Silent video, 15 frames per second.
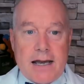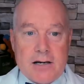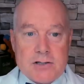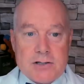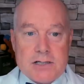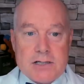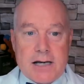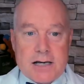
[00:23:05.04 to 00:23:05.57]

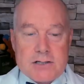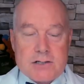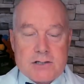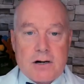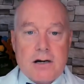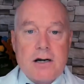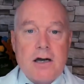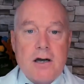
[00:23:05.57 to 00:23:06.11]
antigen tests
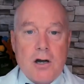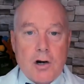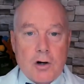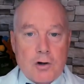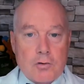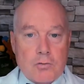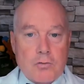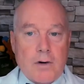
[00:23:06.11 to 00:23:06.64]
are
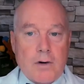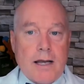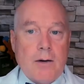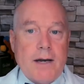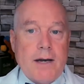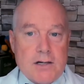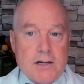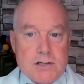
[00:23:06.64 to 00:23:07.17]
a great
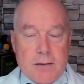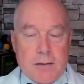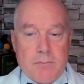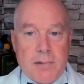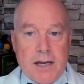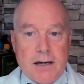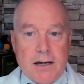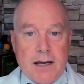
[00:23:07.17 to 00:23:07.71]
way to
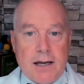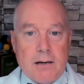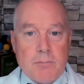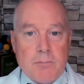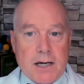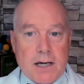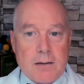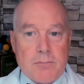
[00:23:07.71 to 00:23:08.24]
jump in
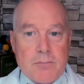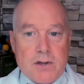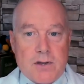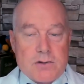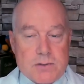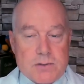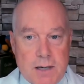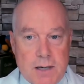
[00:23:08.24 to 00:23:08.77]
and pick up
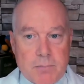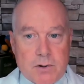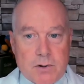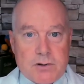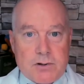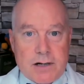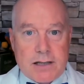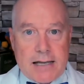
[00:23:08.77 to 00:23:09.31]
those people
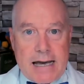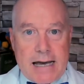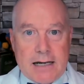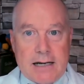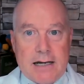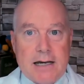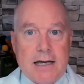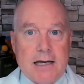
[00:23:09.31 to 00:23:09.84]
during
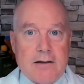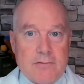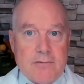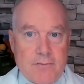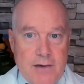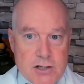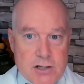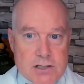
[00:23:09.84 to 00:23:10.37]
that
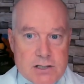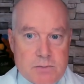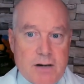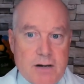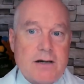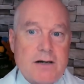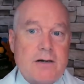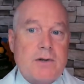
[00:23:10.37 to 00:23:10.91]
infectious
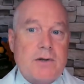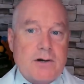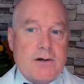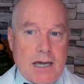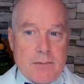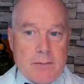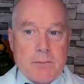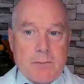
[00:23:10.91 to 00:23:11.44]
period when they're
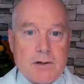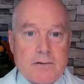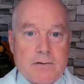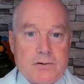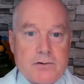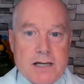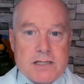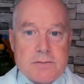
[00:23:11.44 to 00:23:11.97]
capable
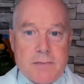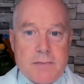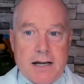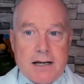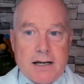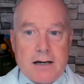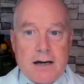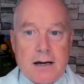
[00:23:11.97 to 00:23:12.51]
of
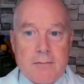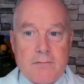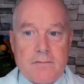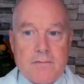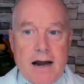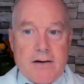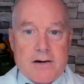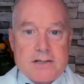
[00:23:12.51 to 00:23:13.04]
transmitting um,
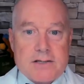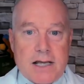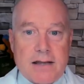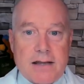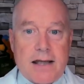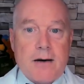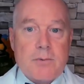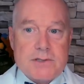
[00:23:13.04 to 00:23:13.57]
virus.
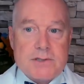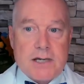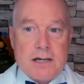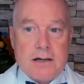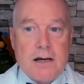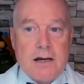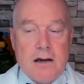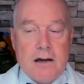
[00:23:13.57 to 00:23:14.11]
And that was
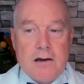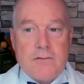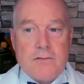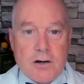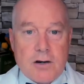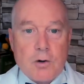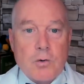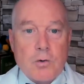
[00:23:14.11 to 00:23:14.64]
in
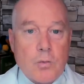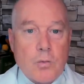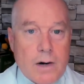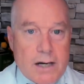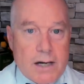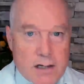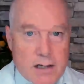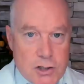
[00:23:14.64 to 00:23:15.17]
figure
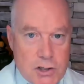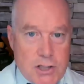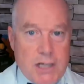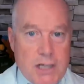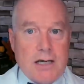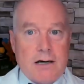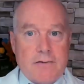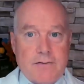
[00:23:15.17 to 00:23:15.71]

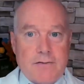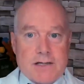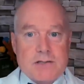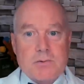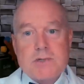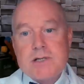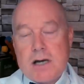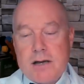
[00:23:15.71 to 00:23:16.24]
1G of
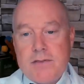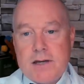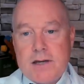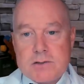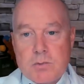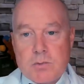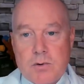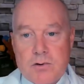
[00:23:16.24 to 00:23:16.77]
this, which I
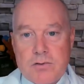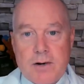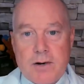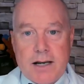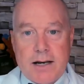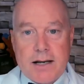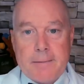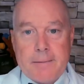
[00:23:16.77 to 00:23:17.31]
think is worth
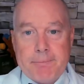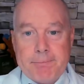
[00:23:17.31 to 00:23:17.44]
reading.